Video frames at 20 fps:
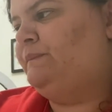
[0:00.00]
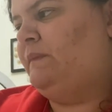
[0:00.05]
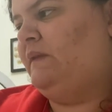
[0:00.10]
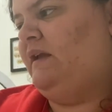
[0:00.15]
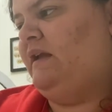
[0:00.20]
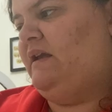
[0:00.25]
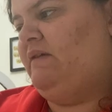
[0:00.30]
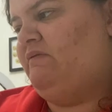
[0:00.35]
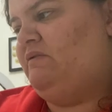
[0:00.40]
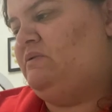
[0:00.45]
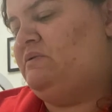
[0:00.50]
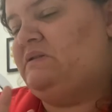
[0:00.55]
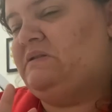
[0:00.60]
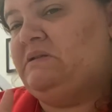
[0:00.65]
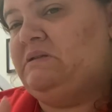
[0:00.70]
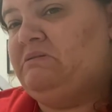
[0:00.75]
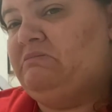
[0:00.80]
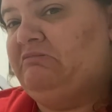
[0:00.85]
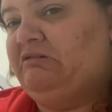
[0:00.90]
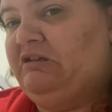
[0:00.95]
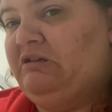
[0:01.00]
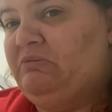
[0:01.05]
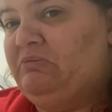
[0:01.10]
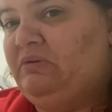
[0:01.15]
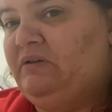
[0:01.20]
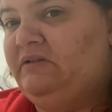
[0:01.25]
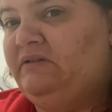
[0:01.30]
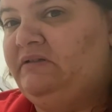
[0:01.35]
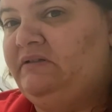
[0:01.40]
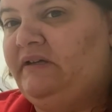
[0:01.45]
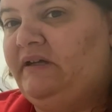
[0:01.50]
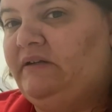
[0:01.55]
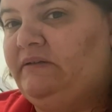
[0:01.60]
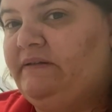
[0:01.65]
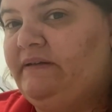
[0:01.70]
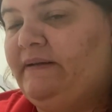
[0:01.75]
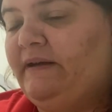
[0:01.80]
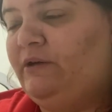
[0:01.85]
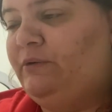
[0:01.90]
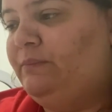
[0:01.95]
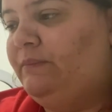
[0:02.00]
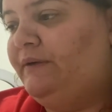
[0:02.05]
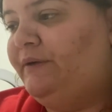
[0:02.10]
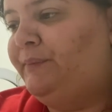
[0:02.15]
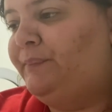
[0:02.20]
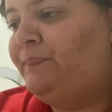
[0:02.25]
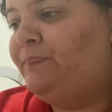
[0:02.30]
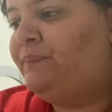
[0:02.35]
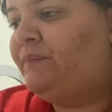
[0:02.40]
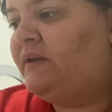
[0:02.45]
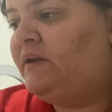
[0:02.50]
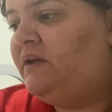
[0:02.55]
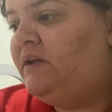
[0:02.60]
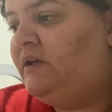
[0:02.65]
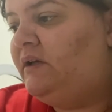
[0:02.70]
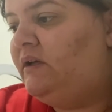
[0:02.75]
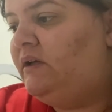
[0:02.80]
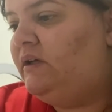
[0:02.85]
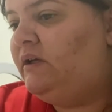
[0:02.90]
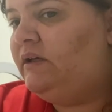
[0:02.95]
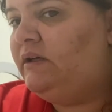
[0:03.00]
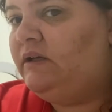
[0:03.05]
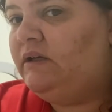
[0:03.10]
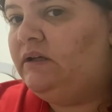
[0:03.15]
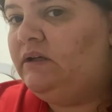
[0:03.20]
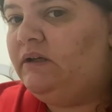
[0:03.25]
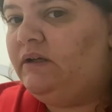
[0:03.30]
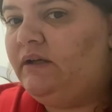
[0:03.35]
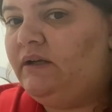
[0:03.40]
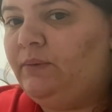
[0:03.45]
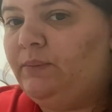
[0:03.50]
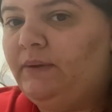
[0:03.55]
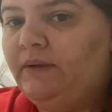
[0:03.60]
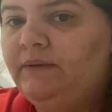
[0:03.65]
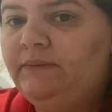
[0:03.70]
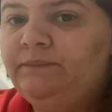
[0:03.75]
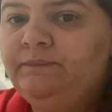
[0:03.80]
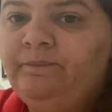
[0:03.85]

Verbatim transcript: Even though it's getting really watered down now, but anyway.